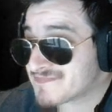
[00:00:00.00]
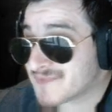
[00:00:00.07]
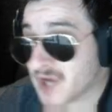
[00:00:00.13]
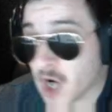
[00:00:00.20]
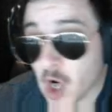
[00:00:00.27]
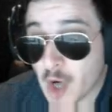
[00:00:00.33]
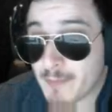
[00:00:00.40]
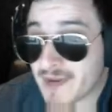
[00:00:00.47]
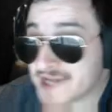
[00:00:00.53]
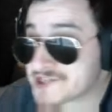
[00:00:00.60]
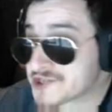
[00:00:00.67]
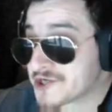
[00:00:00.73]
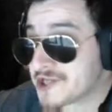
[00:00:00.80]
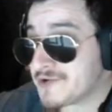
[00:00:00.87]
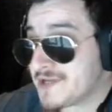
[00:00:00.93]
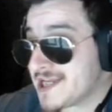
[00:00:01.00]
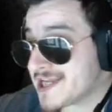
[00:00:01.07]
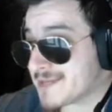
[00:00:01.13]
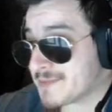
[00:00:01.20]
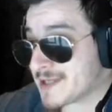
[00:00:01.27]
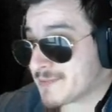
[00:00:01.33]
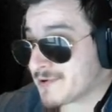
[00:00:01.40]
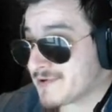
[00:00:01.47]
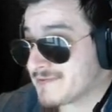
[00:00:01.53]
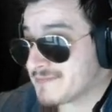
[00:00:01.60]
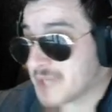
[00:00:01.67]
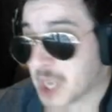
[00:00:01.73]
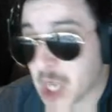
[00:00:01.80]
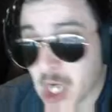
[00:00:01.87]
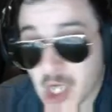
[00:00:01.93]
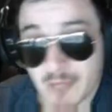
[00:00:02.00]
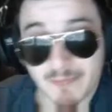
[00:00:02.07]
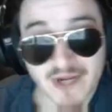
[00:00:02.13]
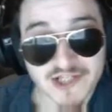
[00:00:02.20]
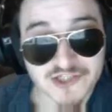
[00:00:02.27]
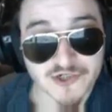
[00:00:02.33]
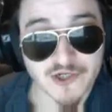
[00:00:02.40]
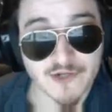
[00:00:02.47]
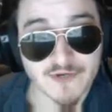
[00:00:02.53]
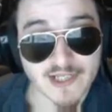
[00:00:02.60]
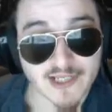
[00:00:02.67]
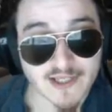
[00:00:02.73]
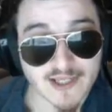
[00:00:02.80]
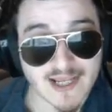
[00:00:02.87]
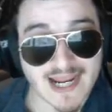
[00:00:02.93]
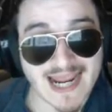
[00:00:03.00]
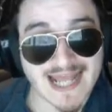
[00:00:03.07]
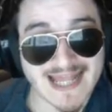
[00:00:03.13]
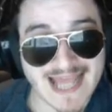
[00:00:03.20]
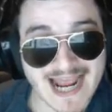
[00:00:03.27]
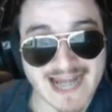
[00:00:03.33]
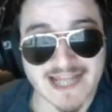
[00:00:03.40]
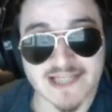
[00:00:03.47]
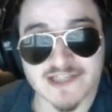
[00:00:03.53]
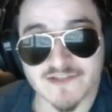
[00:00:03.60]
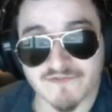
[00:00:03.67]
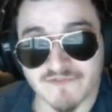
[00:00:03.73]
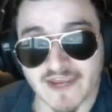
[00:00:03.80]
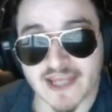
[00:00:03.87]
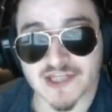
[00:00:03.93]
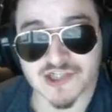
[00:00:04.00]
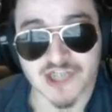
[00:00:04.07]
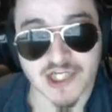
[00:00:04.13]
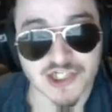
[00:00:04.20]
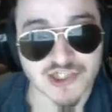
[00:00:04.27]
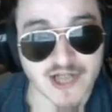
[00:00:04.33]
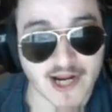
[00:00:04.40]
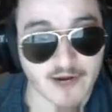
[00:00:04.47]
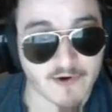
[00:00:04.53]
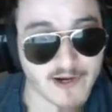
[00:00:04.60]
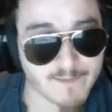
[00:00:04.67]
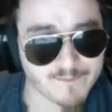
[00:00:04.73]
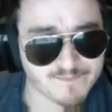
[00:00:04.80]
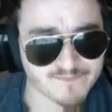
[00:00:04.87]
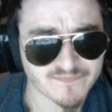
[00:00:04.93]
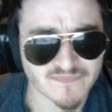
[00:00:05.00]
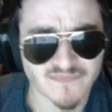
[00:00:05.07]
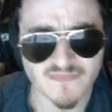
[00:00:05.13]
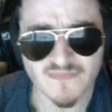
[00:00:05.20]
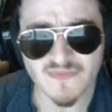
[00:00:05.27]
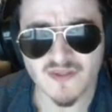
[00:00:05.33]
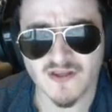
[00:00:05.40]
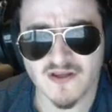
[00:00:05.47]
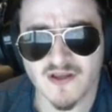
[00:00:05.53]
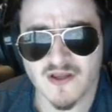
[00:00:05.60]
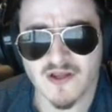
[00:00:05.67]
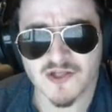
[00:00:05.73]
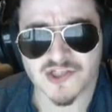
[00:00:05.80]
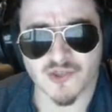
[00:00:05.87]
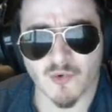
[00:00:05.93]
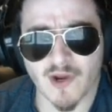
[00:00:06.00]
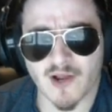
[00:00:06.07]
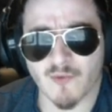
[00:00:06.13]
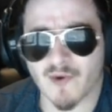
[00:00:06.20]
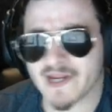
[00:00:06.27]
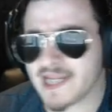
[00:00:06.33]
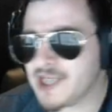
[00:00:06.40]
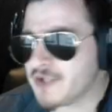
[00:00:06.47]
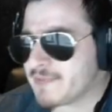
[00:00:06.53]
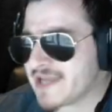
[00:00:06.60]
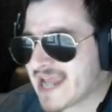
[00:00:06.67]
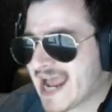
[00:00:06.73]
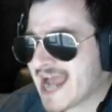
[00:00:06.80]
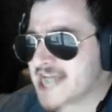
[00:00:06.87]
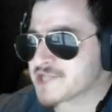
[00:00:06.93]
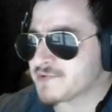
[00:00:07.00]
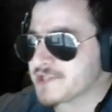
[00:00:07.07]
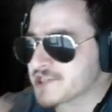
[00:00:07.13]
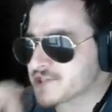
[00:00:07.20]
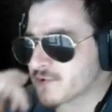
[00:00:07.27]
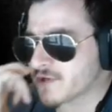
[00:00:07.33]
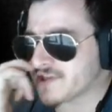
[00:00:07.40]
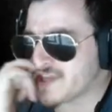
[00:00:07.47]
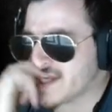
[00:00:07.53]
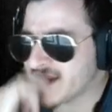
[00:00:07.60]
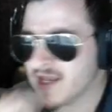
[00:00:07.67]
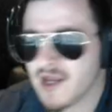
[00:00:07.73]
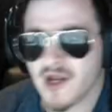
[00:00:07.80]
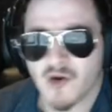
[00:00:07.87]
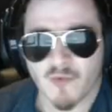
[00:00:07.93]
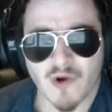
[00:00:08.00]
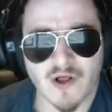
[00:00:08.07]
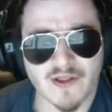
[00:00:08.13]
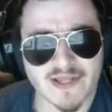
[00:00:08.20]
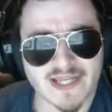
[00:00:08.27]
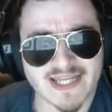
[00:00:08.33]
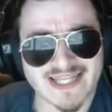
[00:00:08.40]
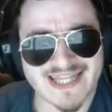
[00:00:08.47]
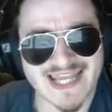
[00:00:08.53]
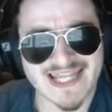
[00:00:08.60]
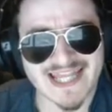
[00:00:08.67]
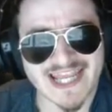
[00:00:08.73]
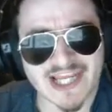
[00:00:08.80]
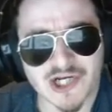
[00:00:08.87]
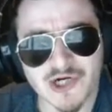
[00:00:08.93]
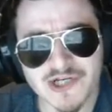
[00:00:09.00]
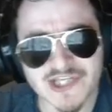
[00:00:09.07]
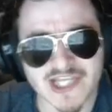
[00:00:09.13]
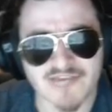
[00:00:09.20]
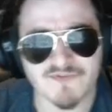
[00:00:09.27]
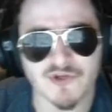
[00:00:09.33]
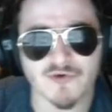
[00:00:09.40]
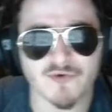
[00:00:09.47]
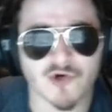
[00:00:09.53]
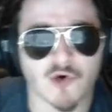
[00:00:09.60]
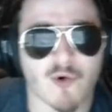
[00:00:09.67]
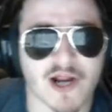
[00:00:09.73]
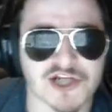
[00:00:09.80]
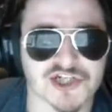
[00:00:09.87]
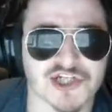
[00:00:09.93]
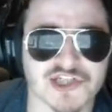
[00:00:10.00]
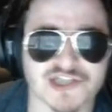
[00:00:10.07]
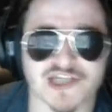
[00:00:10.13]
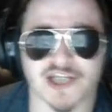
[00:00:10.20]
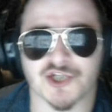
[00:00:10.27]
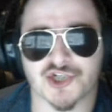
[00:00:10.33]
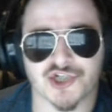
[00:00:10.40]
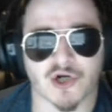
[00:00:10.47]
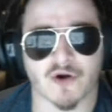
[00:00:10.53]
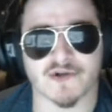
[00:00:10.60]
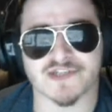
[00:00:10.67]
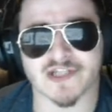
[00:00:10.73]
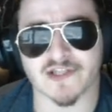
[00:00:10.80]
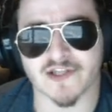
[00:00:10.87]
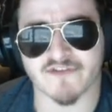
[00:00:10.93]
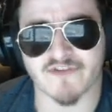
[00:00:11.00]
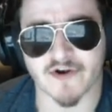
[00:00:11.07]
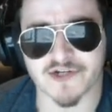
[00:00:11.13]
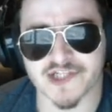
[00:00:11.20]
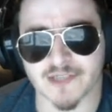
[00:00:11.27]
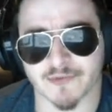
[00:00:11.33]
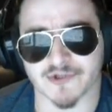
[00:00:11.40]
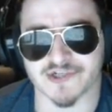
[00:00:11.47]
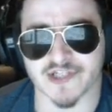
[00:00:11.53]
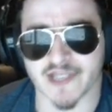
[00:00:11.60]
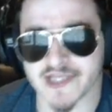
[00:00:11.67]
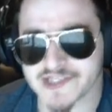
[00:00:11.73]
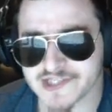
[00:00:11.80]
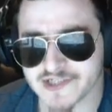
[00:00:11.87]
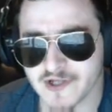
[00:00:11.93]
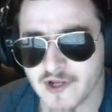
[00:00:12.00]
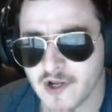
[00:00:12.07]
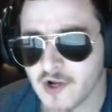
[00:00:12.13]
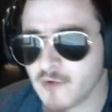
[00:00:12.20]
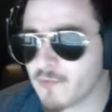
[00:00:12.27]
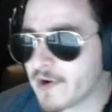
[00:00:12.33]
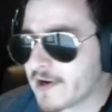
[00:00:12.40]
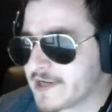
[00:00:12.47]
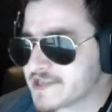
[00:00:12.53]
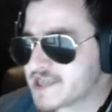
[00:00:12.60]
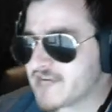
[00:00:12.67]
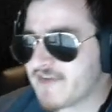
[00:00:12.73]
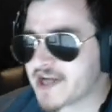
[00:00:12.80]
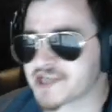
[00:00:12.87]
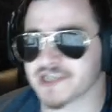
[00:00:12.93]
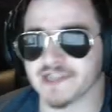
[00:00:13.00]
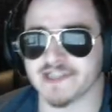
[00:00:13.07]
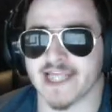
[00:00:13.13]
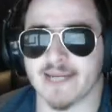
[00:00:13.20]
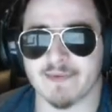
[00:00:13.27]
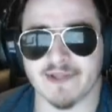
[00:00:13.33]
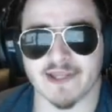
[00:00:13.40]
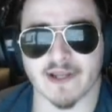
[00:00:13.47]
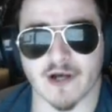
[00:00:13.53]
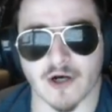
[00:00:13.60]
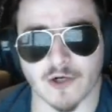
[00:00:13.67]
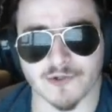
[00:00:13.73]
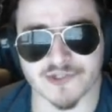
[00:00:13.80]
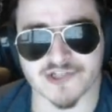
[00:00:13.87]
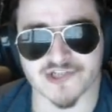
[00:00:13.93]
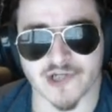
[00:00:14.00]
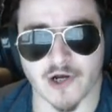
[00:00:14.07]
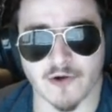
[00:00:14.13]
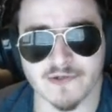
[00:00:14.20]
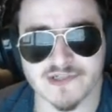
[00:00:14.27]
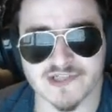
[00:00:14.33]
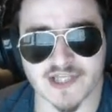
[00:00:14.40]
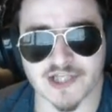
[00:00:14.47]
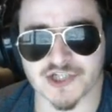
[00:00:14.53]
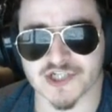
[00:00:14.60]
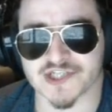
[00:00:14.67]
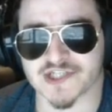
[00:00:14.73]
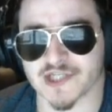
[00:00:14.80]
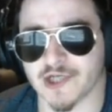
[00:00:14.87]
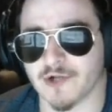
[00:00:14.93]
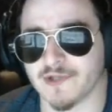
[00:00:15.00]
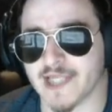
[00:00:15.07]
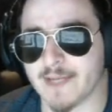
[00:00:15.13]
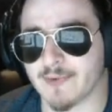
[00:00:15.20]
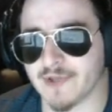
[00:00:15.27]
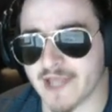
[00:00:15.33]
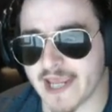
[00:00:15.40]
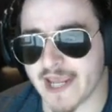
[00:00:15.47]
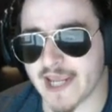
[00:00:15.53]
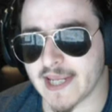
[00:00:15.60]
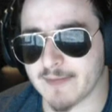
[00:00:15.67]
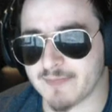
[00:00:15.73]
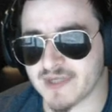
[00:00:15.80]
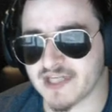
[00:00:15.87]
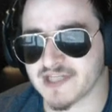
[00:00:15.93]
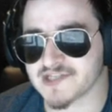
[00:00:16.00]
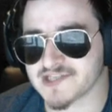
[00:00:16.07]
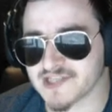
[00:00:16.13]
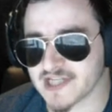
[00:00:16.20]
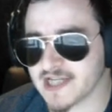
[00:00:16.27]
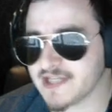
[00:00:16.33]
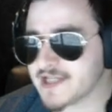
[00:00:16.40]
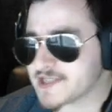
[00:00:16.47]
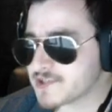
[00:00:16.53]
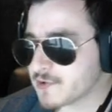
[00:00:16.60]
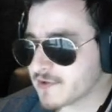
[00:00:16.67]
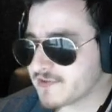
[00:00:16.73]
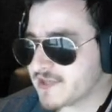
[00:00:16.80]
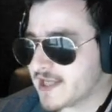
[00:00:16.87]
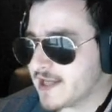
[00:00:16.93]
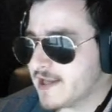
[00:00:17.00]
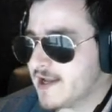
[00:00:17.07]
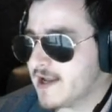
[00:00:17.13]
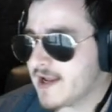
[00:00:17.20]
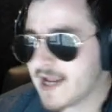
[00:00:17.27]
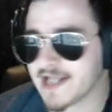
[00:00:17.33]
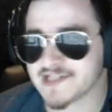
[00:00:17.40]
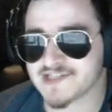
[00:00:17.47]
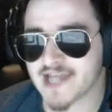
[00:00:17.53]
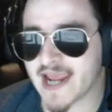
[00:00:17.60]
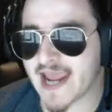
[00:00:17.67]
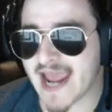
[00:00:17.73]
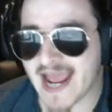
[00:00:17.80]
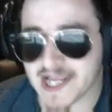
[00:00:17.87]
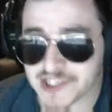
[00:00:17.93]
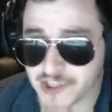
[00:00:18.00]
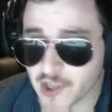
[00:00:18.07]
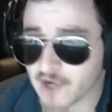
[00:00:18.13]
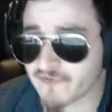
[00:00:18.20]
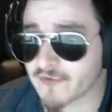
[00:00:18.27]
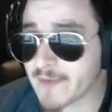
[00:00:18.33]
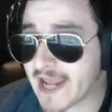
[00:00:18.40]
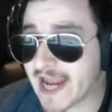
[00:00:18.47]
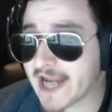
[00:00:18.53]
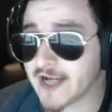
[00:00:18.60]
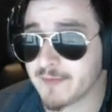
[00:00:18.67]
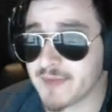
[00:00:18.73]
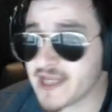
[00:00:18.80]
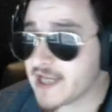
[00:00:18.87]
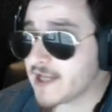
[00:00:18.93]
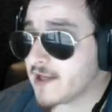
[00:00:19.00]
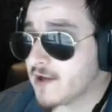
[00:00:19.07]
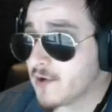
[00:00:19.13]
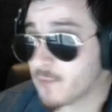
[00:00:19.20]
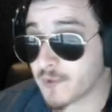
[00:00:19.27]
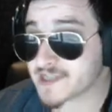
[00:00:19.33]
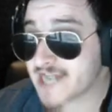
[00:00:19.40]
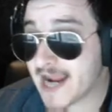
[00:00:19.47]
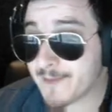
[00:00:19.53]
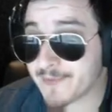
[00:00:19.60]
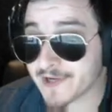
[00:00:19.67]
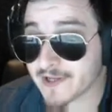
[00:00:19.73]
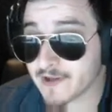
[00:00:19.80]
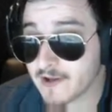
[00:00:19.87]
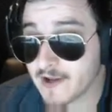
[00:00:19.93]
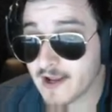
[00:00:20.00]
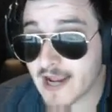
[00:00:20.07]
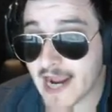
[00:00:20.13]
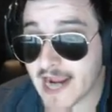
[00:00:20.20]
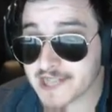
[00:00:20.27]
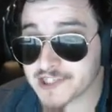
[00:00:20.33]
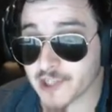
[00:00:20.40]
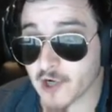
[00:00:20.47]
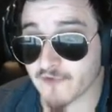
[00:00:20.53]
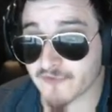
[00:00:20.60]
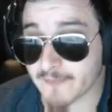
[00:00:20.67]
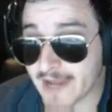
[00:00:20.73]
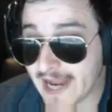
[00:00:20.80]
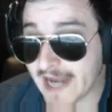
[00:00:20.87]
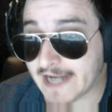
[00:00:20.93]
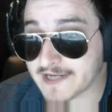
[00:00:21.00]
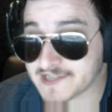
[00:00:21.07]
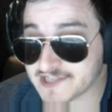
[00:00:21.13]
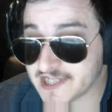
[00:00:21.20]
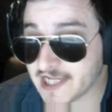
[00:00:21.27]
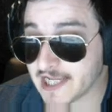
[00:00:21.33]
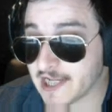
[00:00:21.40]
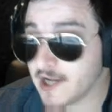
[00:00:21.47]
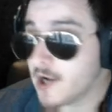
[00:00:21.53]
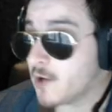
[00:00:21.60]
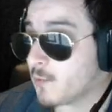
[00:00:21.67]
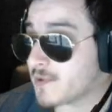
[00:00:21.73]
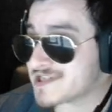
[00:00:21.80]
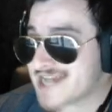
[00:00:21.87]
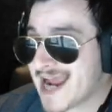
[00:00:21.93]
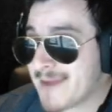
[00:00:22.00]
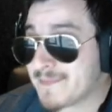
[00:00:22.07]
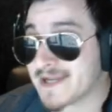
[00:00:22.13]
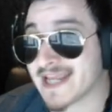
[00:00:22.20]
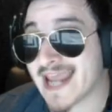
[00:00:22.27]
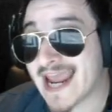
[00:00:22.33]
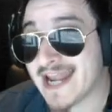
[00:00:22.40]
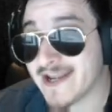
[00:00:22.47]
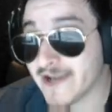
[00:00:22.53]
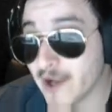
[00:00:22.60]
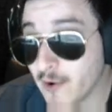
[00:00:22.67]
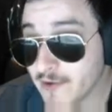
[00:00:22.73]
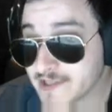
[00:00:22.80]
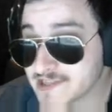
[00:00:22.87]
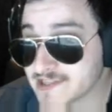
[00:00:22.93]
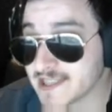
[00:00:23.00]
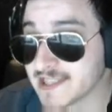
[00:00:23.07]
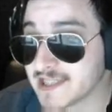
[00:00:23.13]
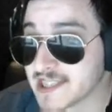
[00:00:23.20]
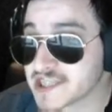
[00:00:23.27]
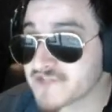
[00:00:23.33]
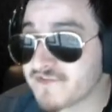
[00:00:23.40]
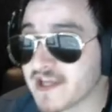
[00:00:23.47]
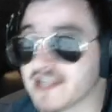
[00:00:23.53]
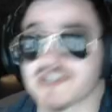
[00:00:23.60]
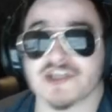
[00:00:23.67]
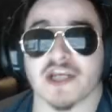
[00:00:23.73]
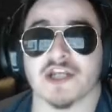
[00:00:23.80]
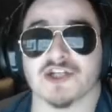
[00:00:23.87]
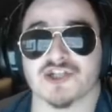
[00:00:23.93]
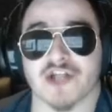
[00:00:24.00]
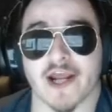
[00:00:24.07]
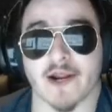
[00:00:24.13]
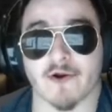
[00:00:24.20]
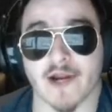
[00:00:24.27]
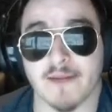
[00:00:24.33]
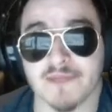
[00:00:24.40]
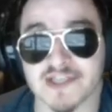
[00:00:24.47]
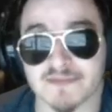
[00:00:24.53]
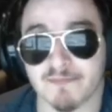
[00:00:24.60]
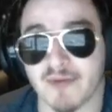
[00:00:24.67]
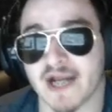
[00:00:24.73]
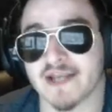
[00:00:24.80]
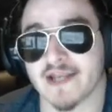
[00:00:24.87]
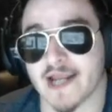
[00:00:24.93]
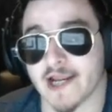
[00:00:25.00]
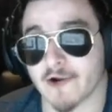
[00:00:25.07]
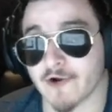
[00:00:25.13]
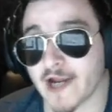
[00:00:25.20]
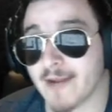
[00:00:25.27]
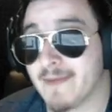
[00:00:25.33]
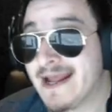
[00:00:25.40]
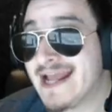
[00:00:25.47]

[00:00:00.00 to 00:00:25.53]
all butts are unique, people. All butts are unique, and that is the phase change diagram. So what can you be asked with this sort of thing? Well, they could give you questions in charts that look very similar to this, where instead of actually labeling all the zones, they just, label A, B, C, that sort of thing, and say, as you go from A to B, what's happening? As you go from A to C, what's happening? And notice that this phase change diagram, this butt diagram,